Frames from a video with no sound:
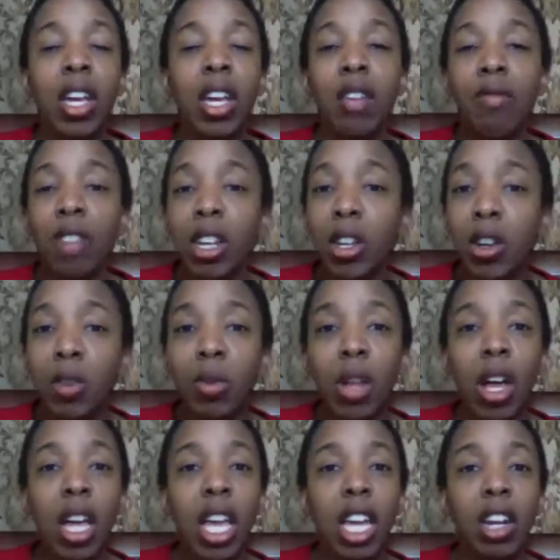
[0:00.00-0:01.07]
video
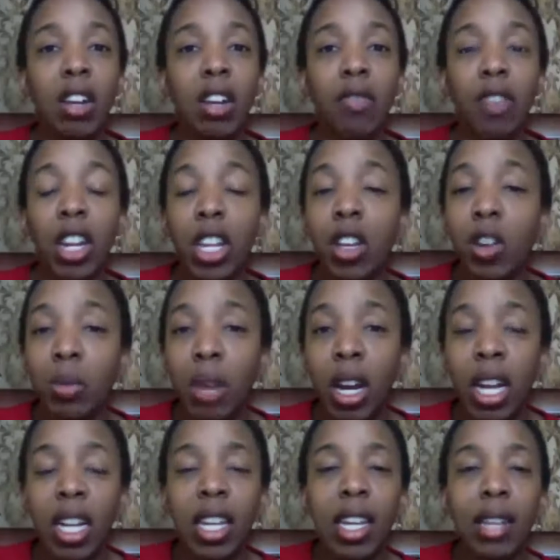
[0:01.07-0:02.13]
blogging or video
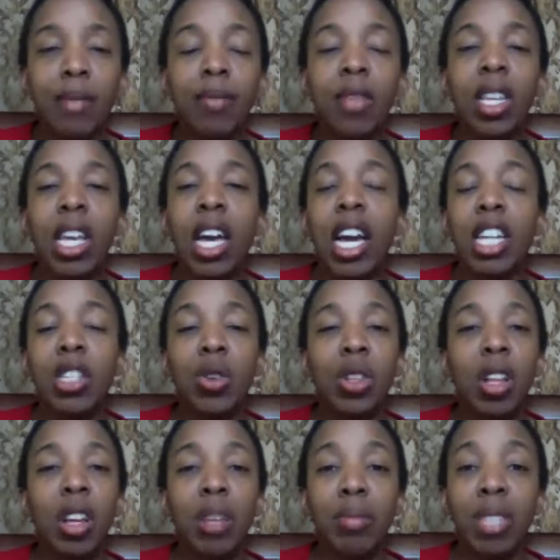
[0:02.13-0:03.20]
marketing. I do a lot
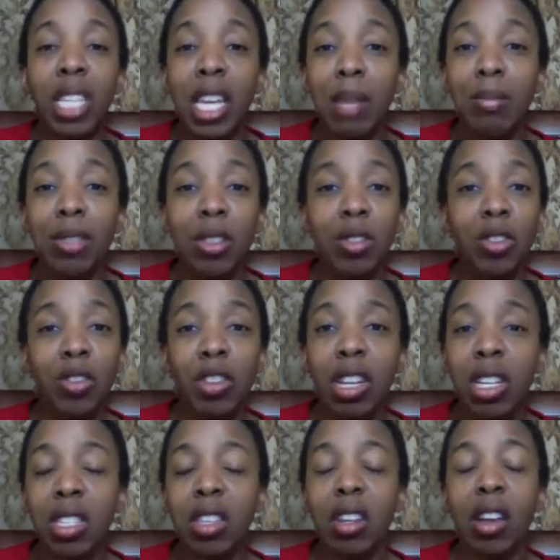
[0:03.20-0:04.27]
of tips and
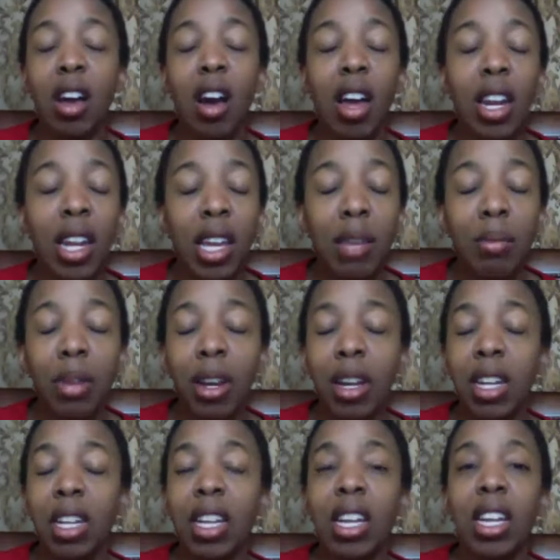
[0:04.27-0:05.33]
tricks on online
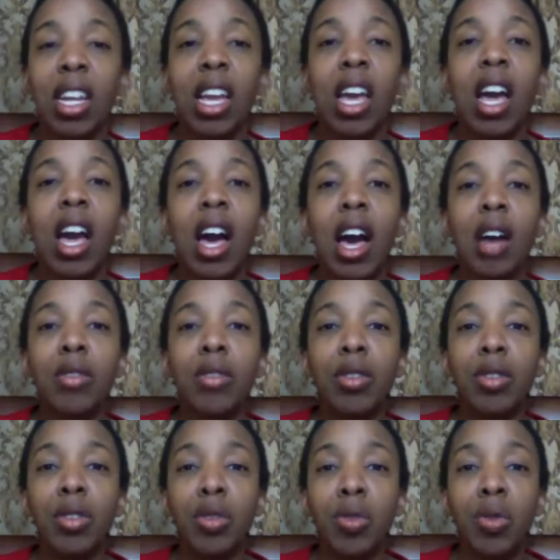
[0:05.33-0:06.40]
marketing, how to
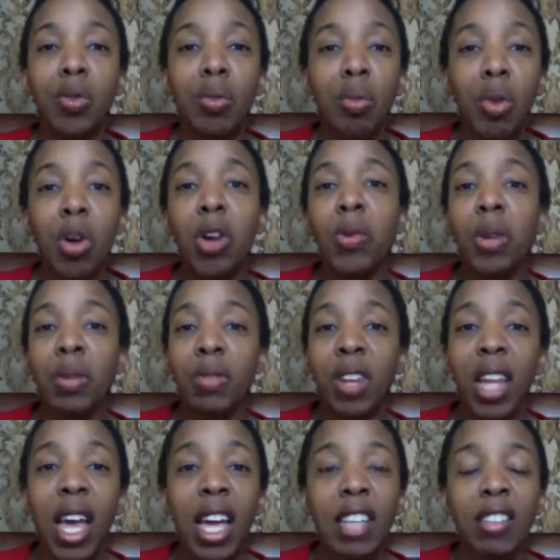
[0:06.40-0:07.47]
do more with
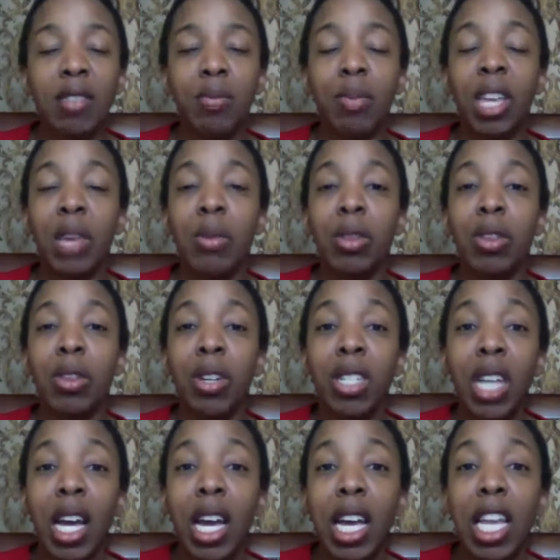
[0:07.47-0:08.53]
less, be it with your
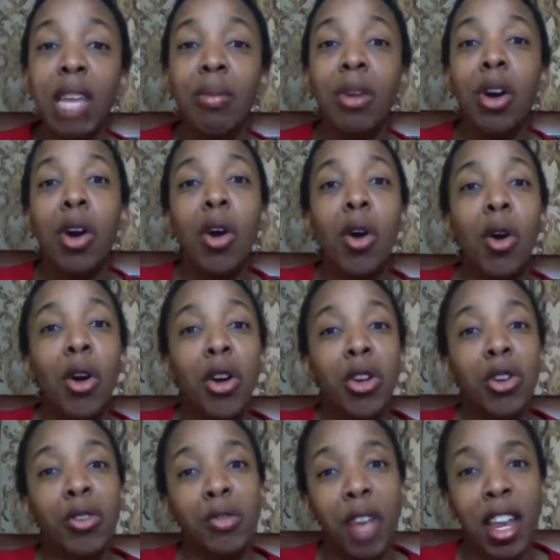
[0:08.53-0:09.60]
time or your
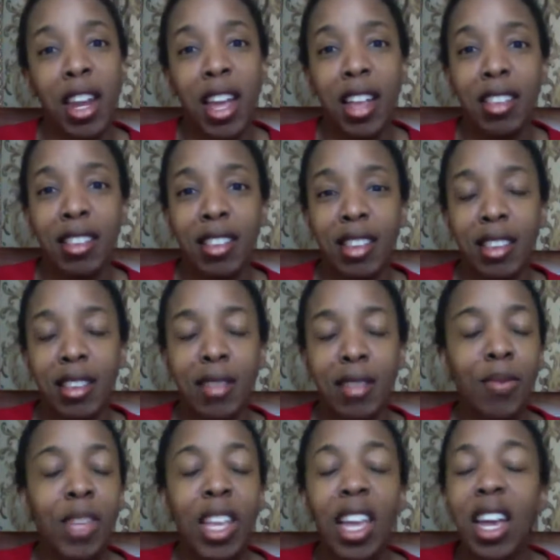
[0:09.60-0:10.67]
finances.
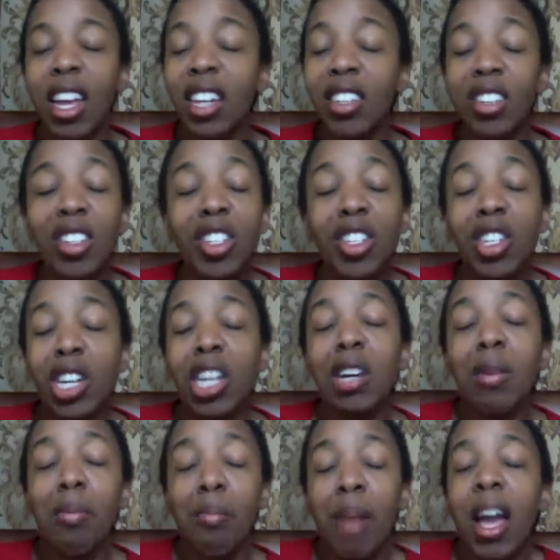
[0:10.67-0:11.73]
I just share
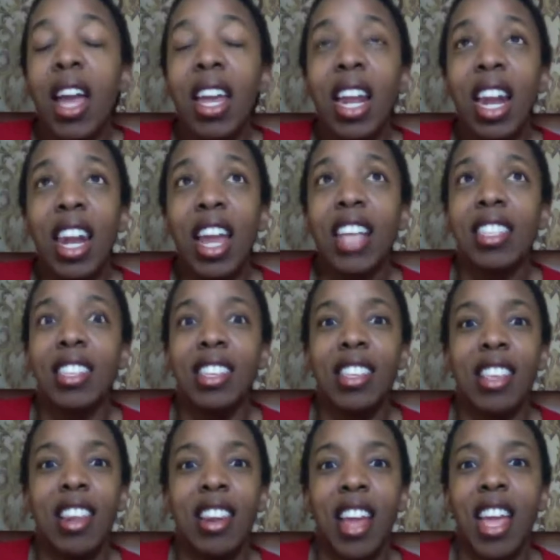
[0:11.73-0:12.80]
my lessons
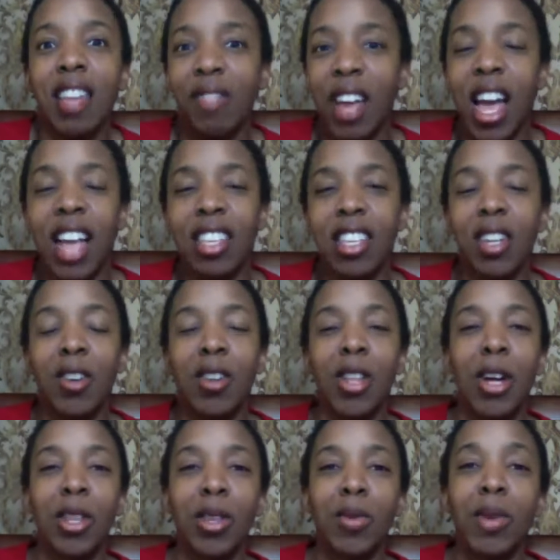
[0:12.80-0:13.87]
in life as I go
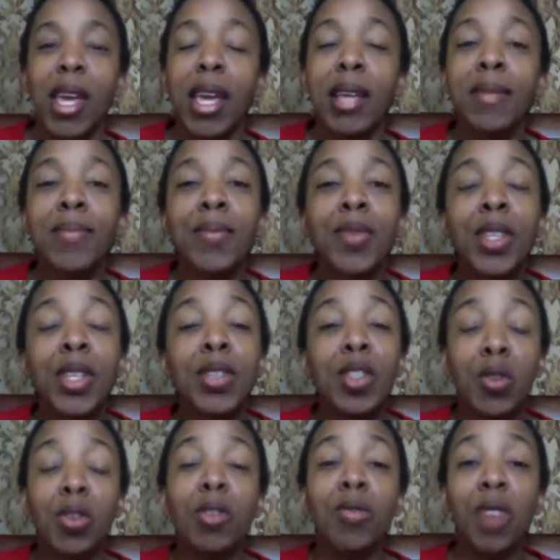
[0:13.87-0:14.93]
along the way. So if
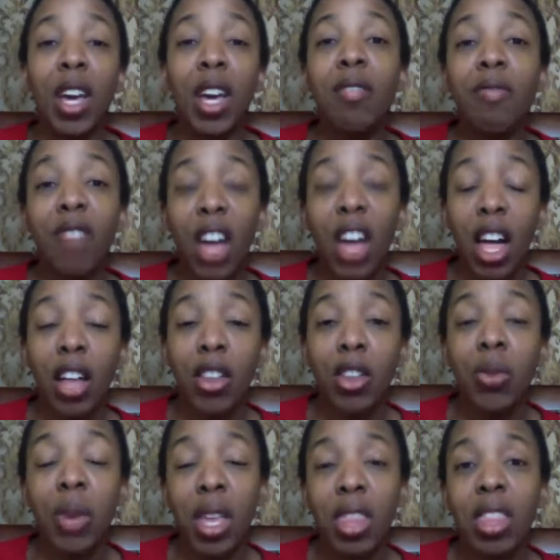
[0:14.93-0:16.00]
you find value
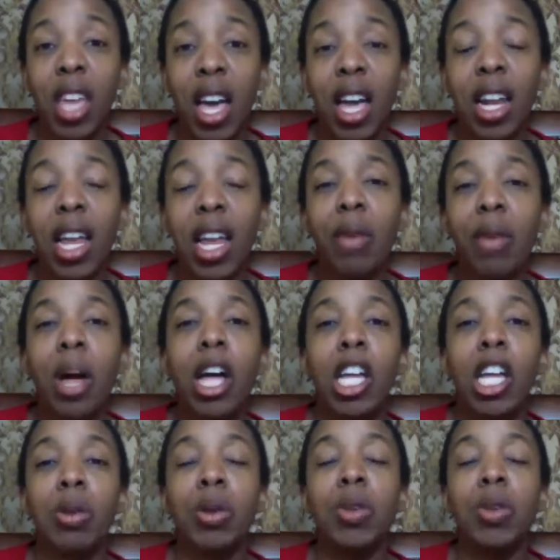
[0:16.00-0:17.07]
in that, I
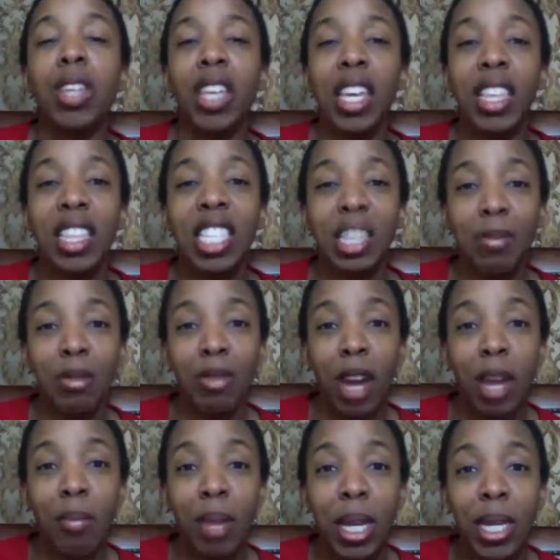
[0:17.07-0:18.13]
welcome you to hit the
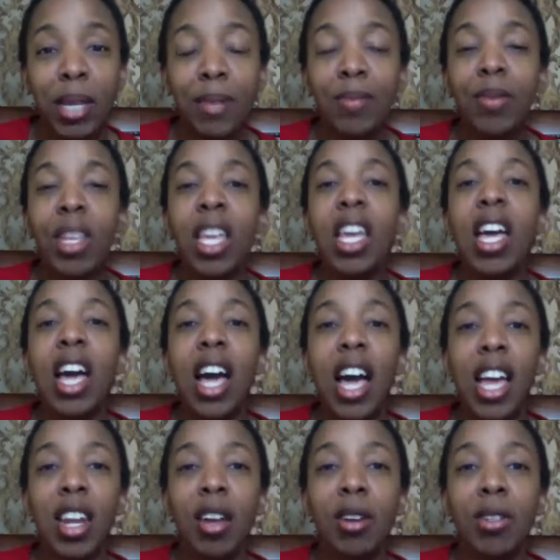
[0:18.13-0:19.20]
subscribe button
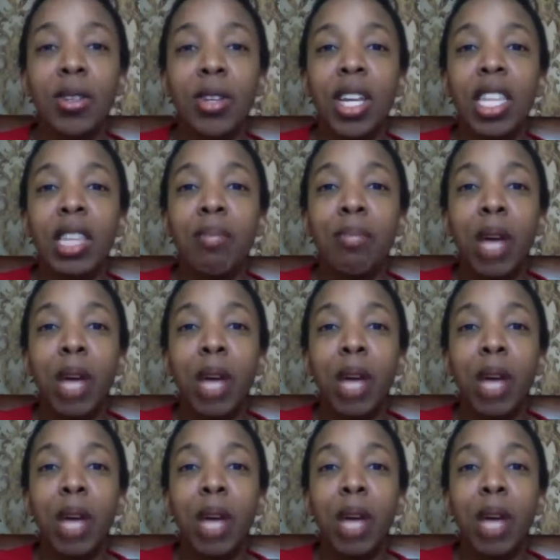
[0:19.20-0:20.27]
and also to hit the bell
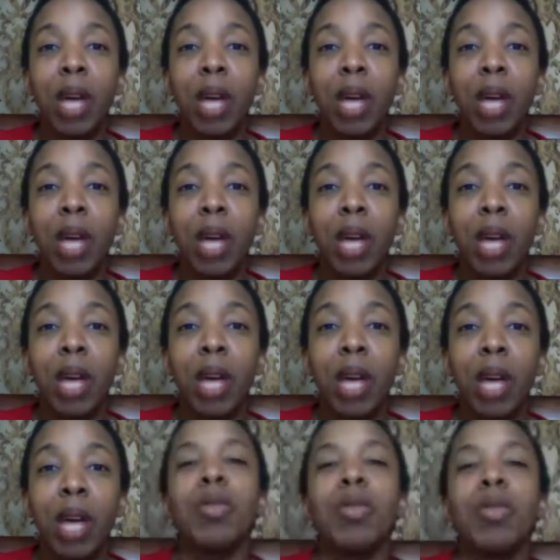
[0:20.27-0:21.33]
button below
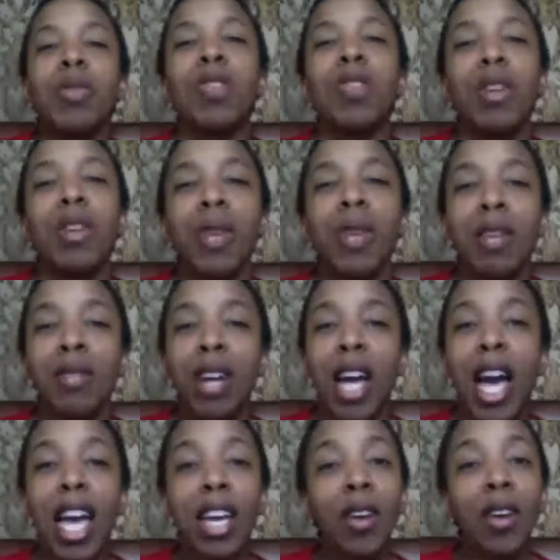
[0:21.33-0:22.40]
so you'll be notified whenever
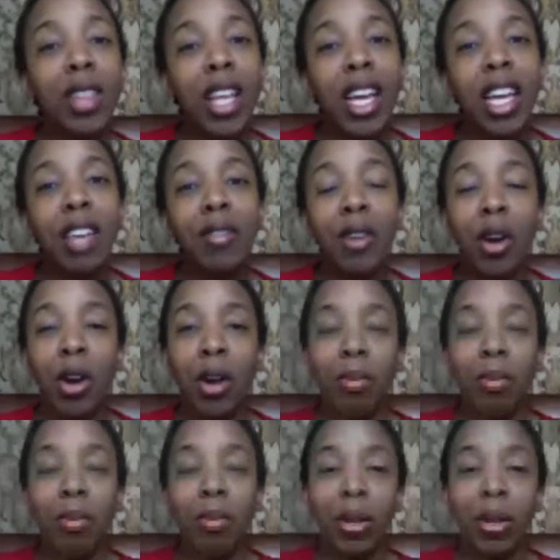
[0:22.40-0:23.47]
I go live or
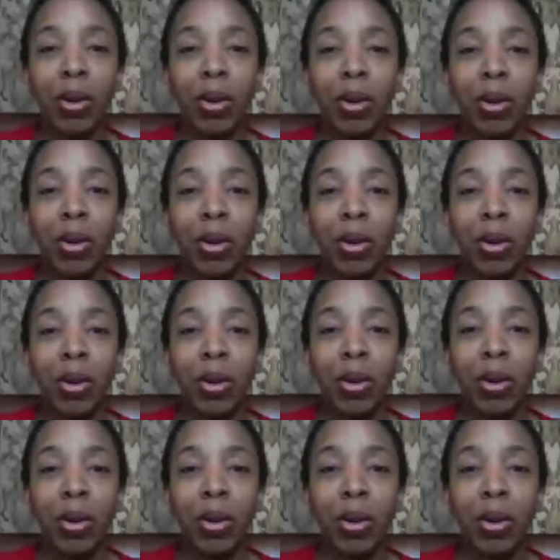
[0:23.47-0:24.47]
upload a new video.